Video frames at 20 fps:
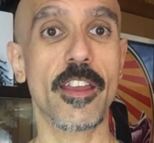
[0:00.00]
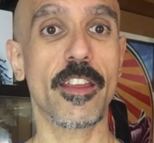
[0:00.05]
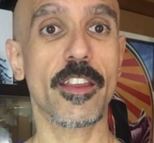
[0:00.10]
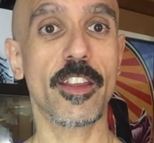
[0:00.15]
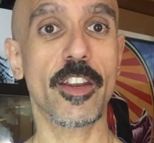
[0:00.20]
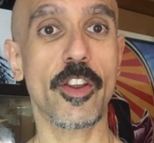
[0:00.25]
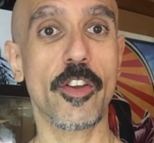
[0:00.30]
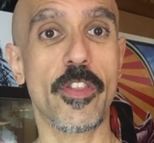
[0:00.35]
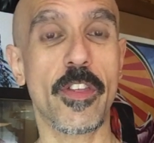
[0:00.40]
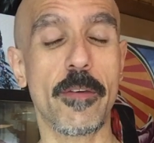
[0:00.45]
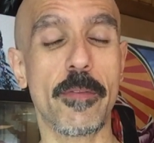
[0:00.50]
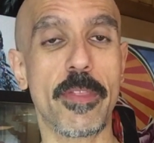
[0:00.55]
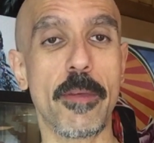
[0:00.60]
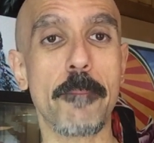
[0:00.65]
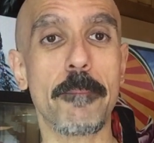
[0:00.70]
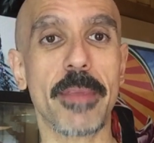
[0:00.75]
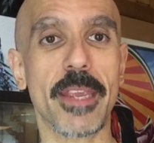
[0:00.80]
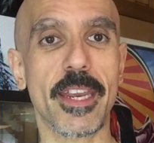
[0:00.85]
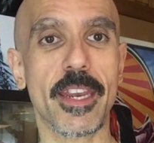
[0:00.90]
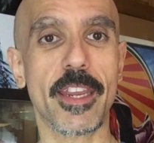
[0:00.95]
you know, the
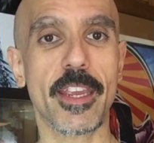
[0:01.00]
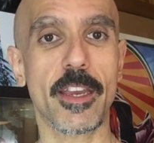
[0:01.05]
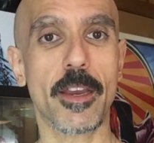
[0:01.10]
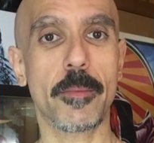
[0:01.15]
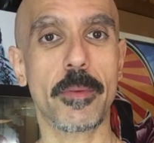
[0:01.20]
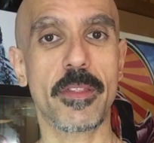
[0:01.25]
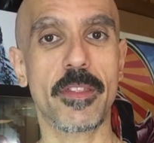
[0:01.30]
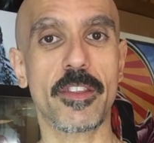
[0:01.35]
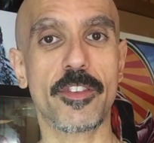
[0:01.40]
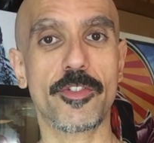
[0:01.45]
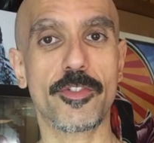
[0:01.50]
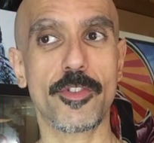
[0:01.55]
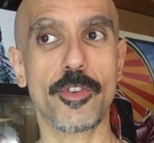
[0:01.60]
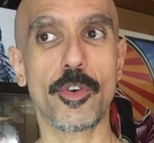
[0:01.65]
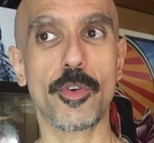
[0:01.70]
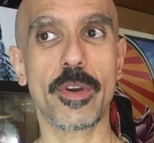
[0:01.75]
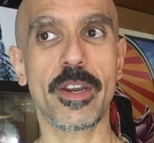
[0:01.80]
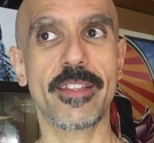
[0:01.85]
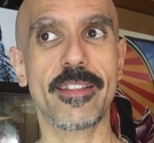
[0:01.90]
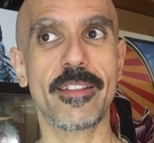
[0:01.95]
medium and the
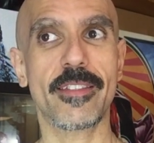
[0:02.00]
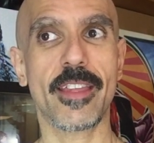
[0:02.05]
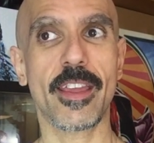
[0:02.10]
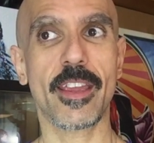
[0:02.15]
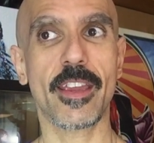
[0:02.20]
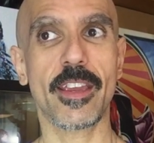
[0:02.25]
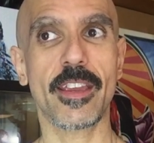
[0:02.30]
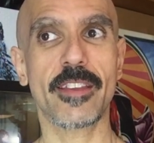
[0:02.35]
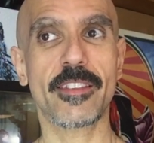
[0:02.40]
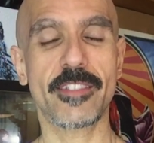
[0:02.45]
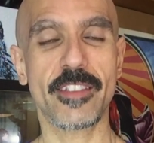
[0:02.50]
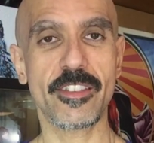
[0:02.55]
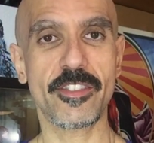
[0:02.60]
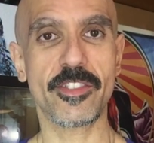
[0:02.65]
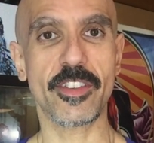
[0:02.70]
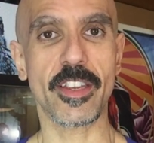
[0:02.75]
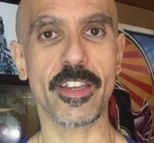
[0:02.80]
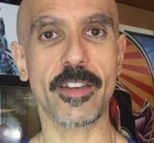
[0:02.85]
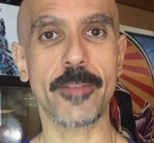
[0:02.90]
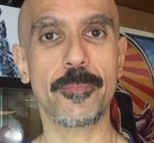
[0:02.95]
story that they
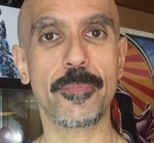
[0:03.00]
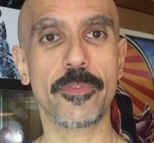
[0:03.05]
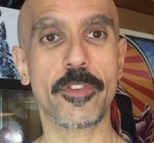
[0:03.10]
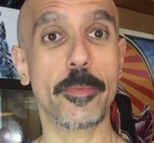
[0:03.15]
exist in